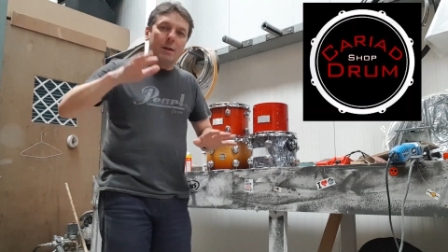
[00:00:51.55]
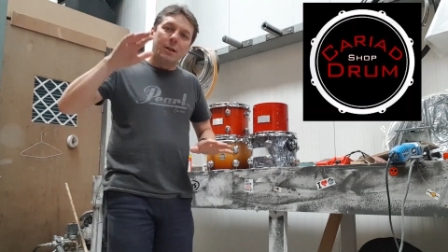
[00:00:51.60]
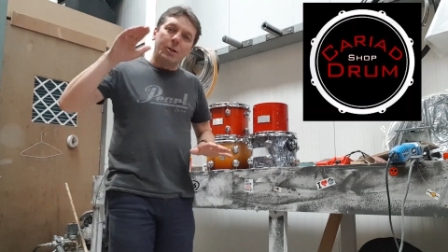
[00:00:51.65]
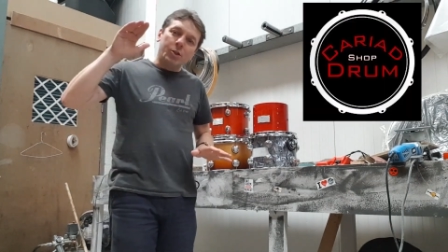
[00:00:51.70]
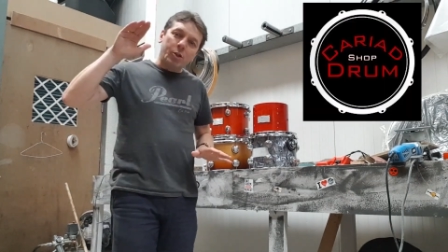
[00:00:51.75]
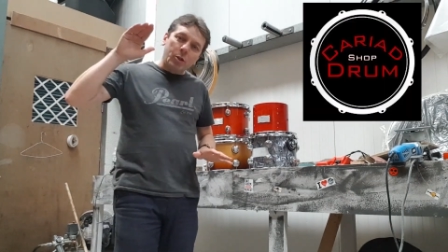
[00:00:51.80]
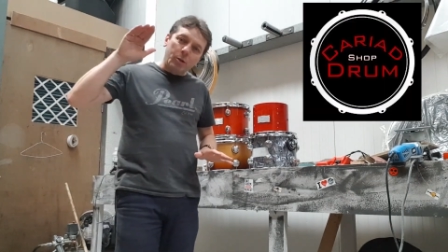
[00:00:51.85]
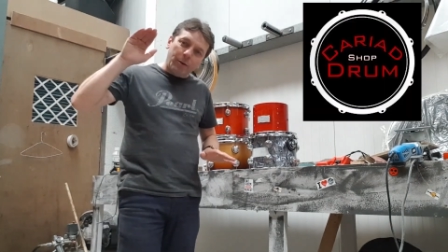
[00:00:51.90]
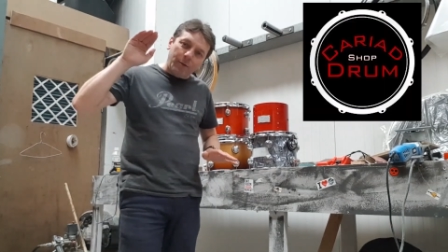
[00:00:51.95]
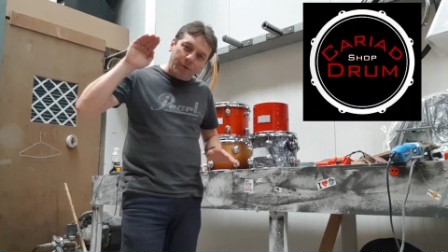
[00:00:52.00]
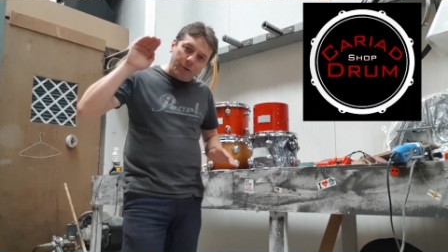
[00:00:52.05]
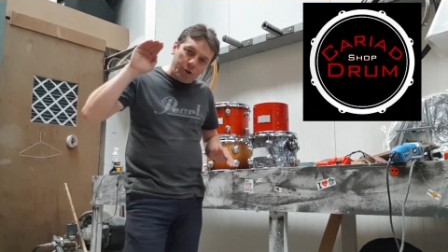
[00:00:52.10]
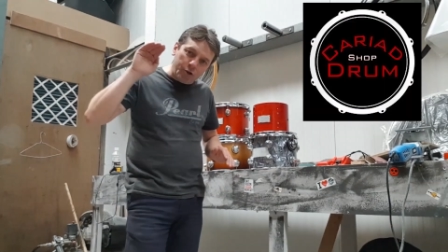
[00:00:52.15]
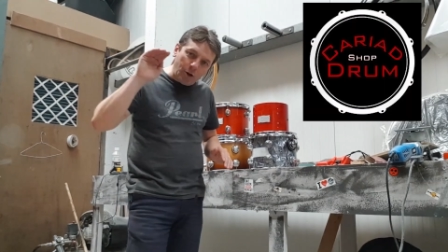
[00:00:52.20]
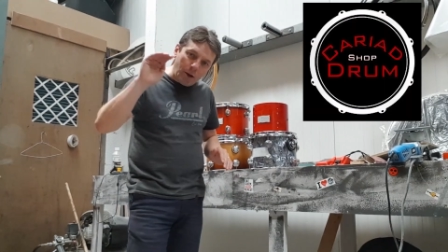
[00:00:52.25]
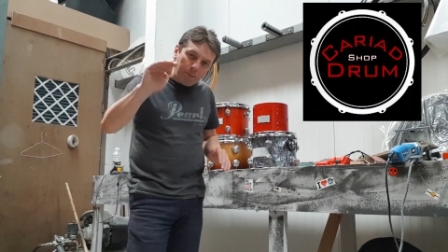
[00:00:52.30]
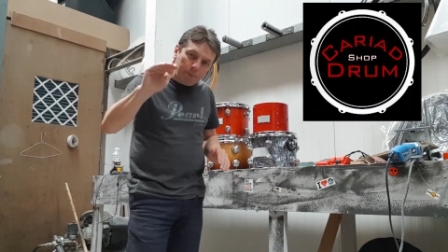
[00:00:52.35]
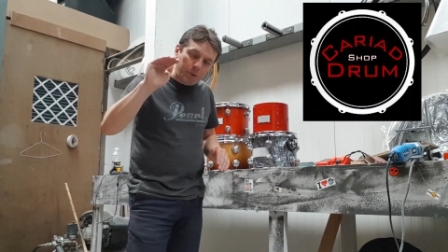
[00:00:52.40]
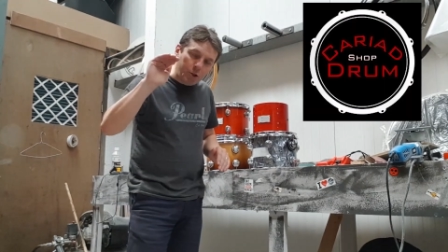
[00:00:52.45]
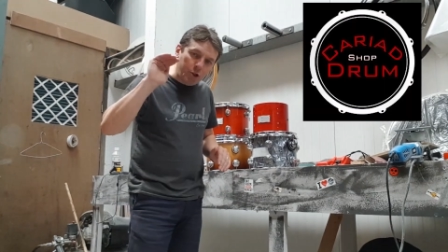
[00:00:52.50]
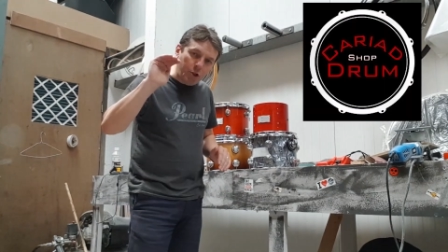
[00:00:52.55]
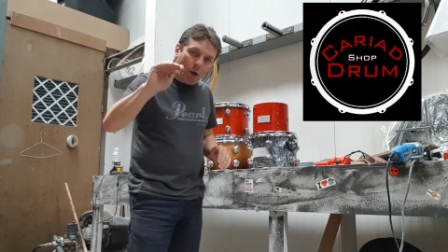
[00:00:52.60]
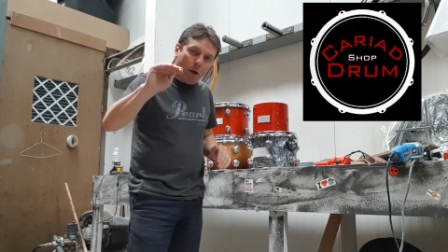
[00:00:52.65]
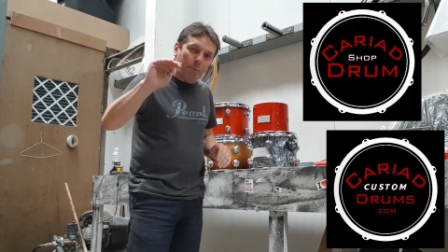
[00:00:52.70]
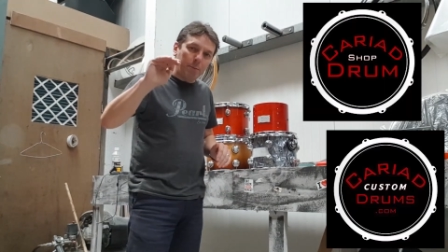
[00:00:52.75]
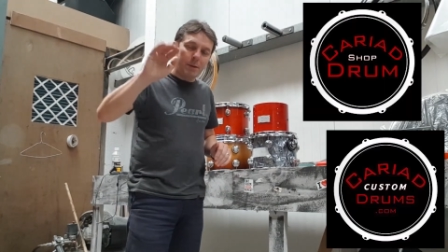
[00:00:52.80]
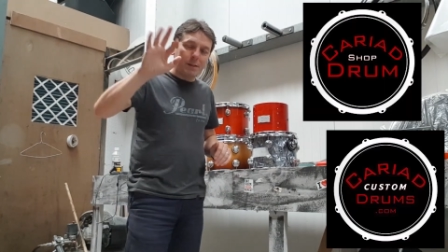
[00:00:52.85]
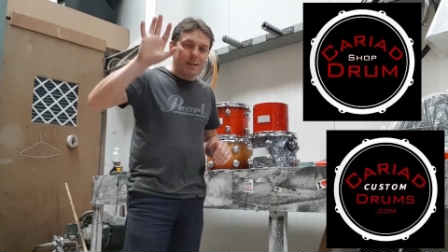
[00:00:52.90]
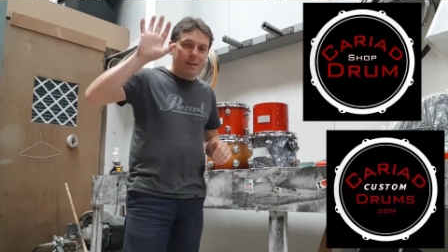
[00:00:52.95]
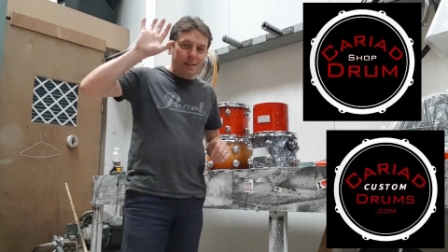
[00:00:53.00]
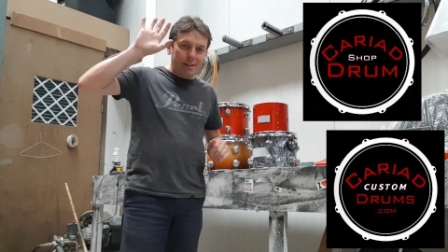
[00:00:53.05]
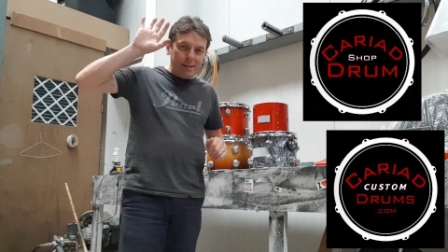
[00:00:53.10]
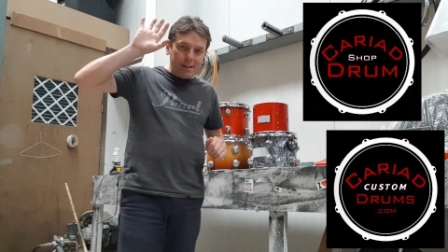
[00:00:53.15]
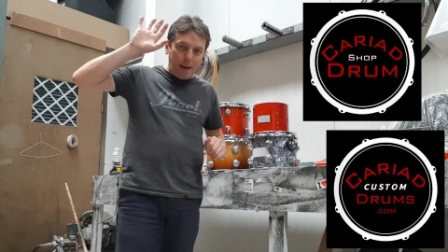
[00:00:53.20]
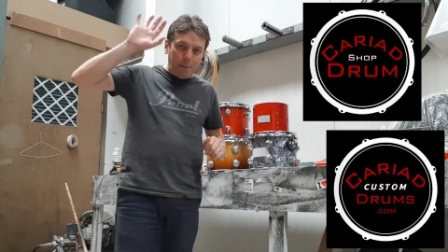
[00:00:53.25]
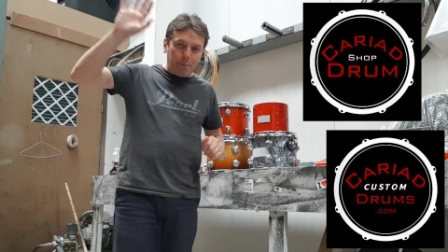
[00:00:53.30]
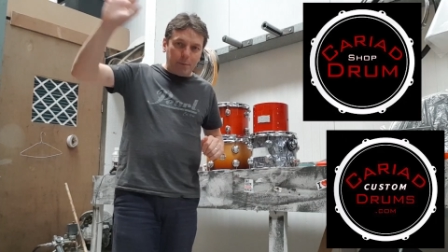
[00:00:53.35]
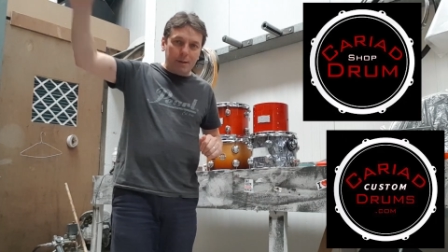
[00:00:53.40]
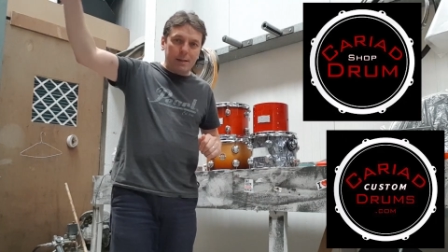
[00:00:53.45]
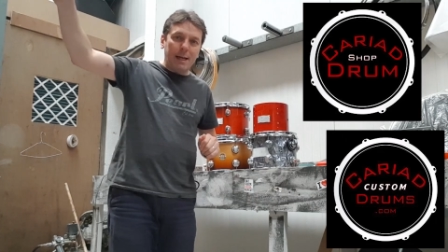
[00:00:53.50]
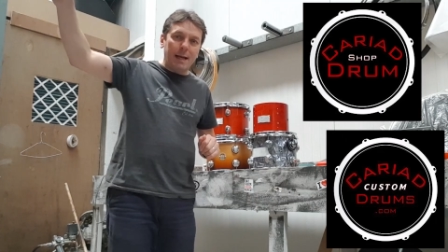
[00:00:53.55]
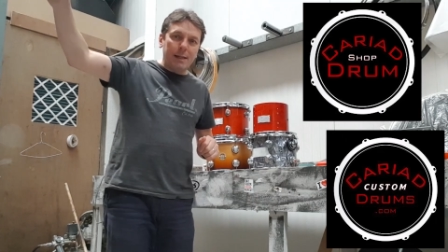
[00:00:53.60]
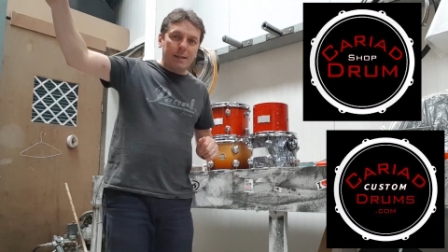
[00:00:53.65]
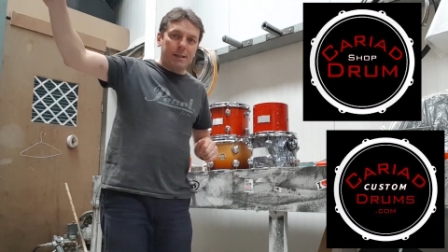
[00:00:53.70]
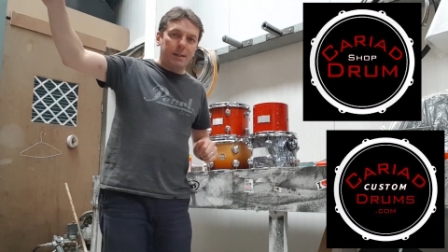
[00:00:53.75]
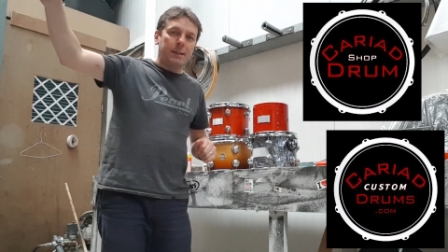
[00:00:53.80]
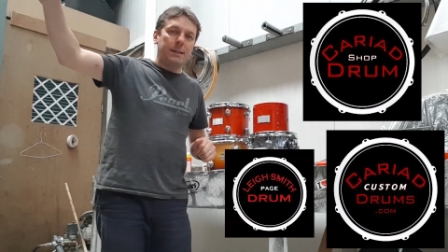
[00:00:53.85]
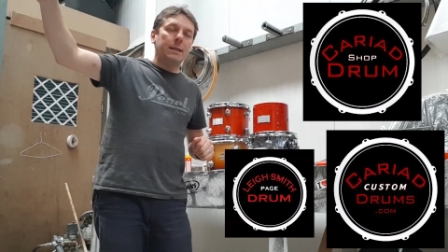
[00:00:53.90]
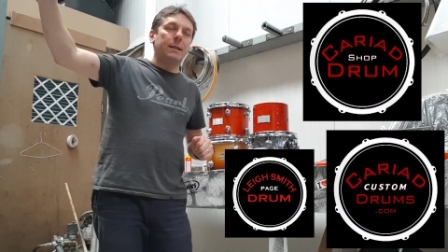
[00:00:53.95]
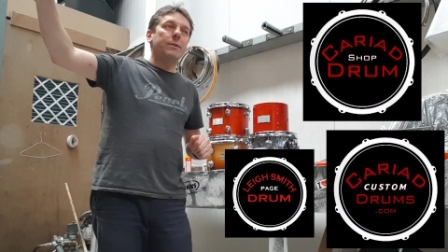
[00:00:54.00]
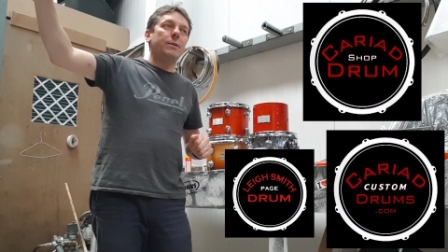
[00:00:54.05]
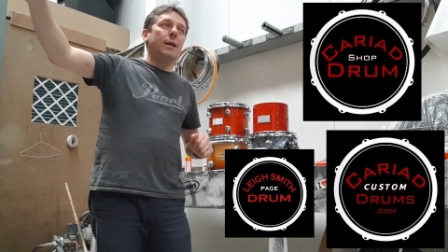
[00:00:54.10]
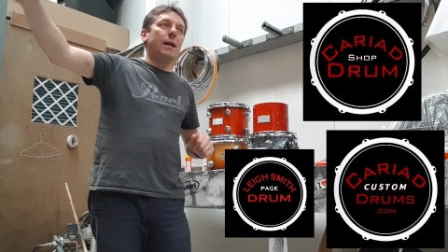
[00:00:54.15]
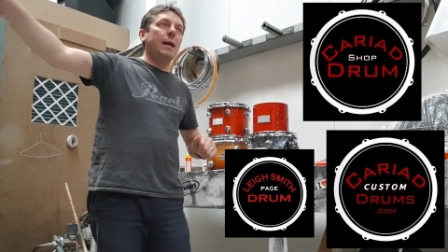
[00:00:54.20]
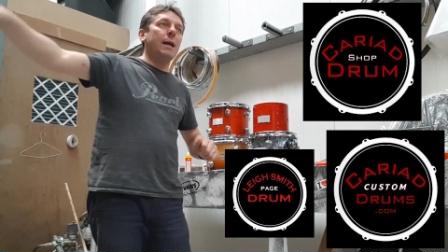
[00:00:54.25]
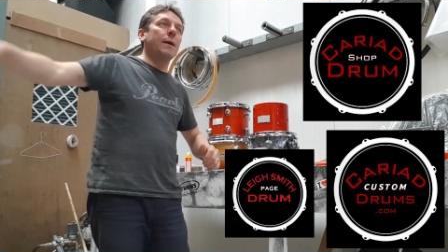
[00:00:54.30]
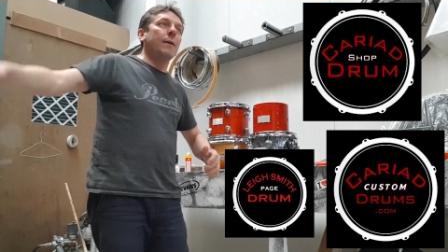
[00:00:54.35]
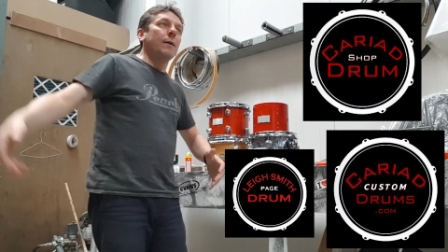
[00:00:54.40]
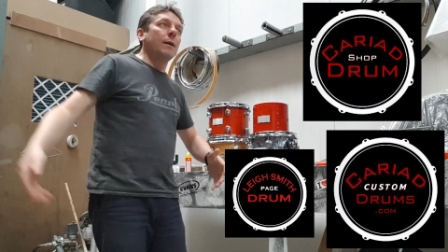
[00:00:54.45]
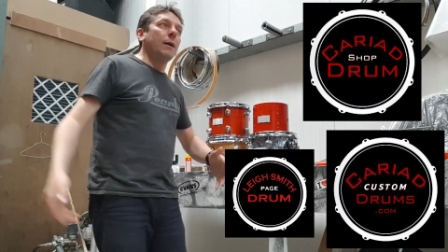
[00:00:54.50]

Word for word: So you have a drum shop as a separate entity there,